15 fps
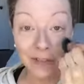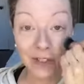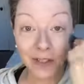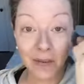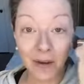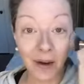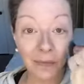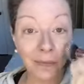
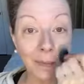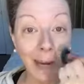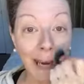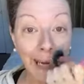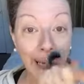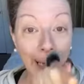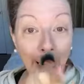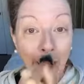you a
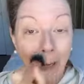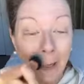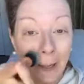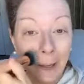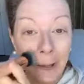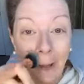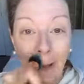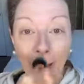radiant,
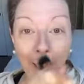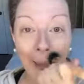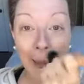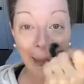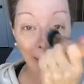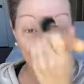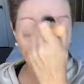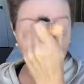
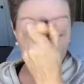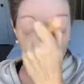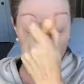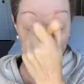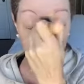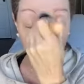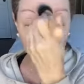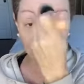healthy
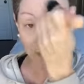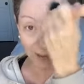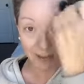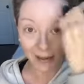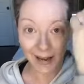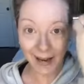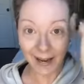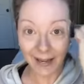glow, you
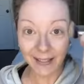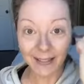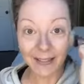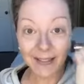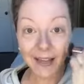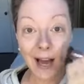guys.